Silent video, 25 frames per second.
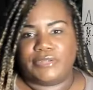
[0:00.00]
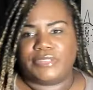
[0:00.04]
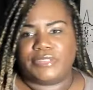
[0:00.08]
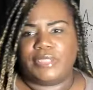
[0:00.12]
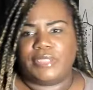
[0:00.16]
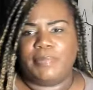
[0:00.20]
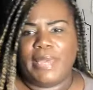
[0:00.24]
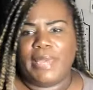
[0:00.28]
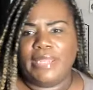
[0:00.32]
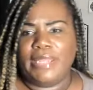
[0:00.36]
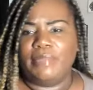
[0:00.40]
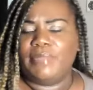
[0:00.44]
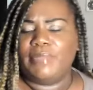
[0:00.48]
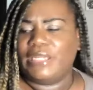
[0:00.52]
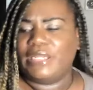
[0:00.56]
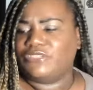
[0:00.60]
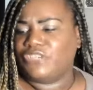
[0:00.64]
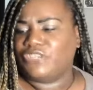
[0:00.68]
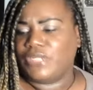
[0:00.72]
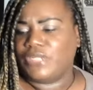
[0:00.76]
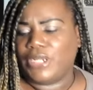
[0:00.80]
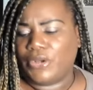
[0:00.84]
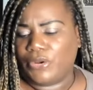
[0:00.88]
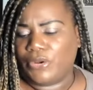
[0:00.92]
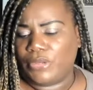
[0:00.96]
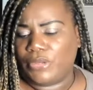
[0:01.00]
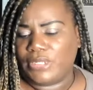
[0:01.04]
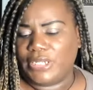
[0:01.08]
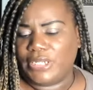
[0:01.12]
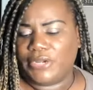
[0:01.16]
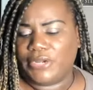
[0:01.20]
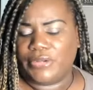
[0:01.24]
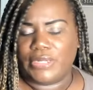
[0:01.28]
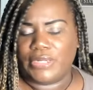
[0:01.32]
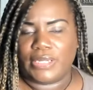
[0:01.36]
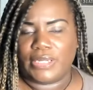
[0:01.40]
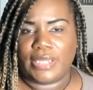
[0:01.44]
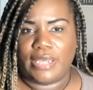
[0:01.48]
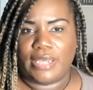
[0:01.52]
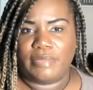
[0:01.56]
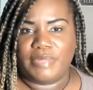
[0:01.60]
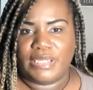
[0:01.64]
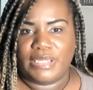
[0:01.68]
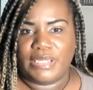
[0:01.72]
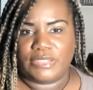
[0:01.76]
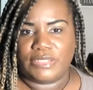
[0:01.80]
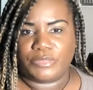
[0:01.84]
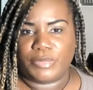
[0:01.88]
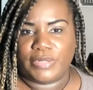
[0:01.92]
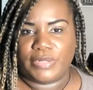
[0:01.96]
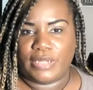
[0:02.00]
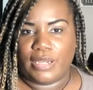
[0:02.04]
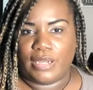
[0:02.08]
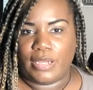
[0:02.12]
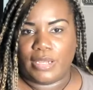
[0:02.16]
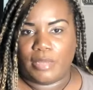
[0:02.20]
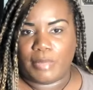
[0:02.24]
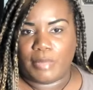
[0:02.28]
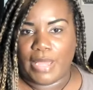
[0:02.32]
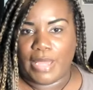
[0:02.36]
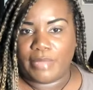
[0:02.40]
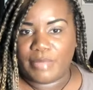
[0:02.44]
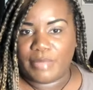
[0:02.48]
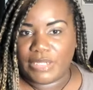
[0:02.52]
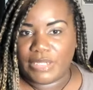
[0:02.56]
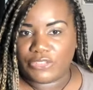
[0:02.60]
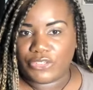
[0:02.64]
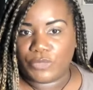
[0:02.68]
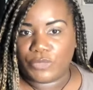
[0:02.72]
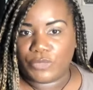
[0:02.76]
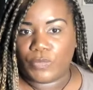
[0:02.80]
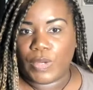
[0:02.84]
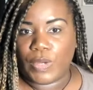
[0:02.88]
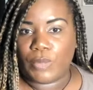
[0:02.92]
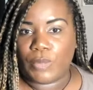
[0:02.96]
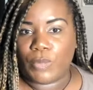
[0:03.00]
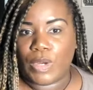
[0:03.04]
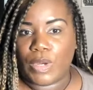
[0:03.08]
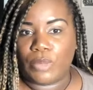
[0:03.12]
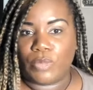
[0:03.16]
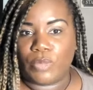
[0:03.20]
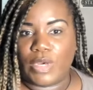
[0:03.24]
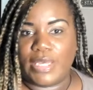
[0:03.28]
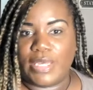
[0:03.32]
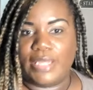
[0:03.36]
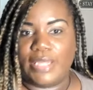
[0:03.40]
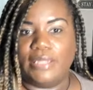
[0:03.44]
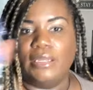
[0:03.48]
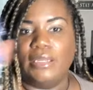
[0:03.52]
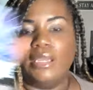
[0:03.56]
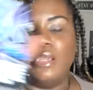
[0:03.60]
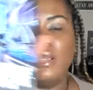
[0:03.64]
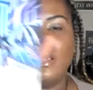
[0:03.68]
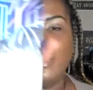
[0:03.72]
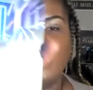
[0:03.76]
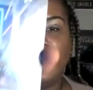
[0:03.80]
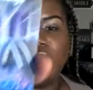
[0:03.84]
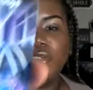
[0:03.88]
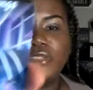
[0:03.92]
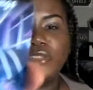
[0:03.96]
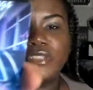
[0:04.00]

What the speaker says: Somebody mentioned it earlier in the comments when I mentioned 111, and you